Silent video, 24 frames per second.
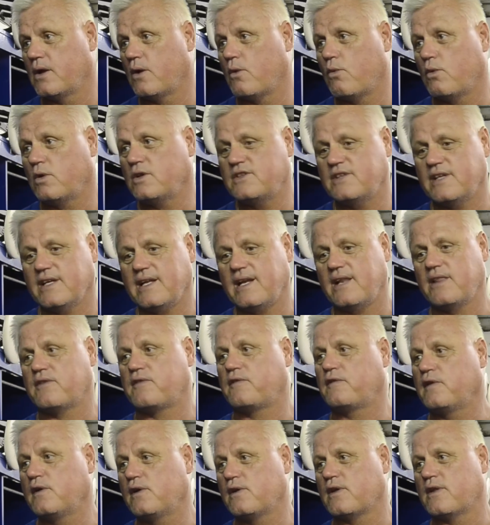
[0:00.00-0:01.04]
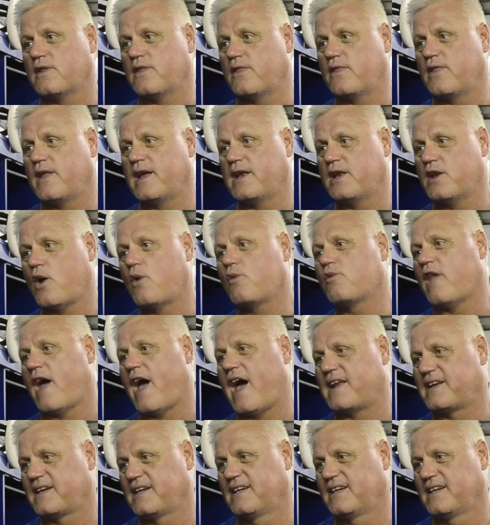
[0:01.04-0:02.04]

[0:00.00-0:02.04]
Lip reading: You know, once they get on the field, they know that.